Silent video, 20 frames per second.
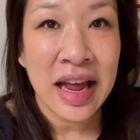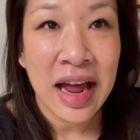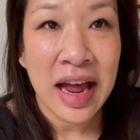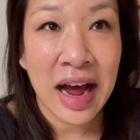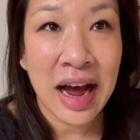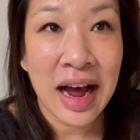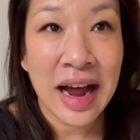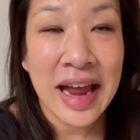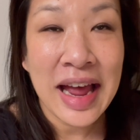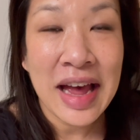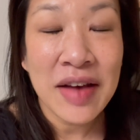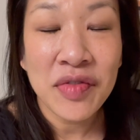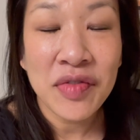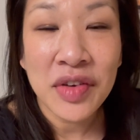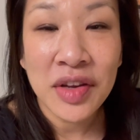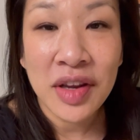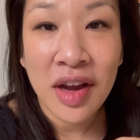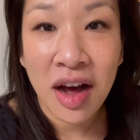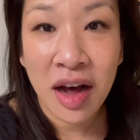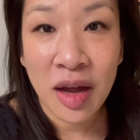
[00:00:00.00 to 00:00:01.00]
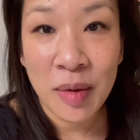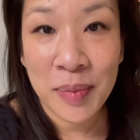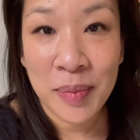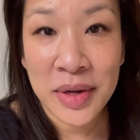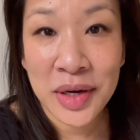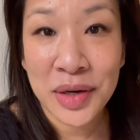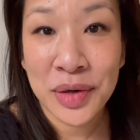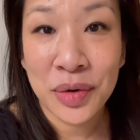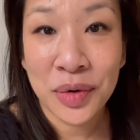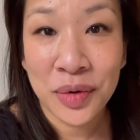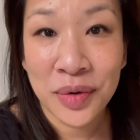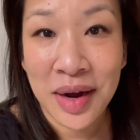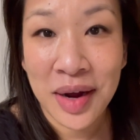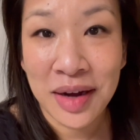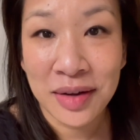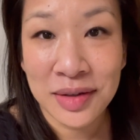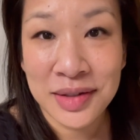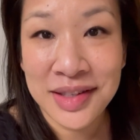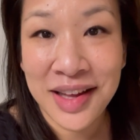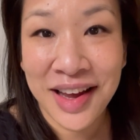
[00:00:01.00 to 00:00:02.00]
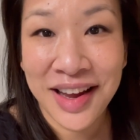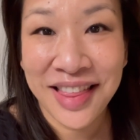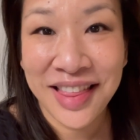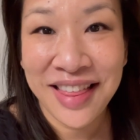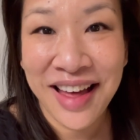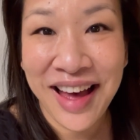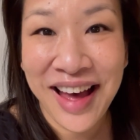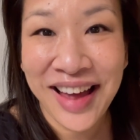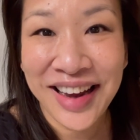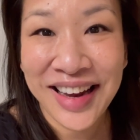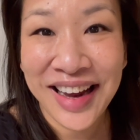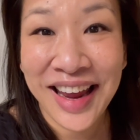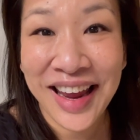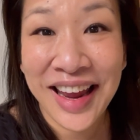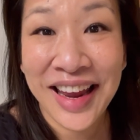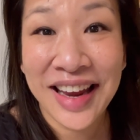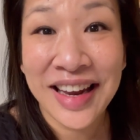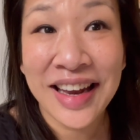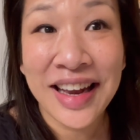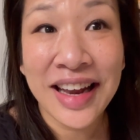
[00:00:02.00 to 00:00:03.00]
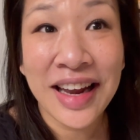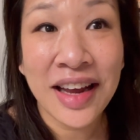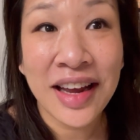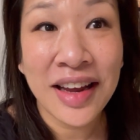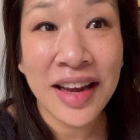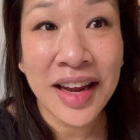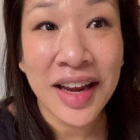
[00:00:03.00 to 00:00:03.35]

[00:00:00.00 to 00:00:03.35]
I have not been in crowds like that in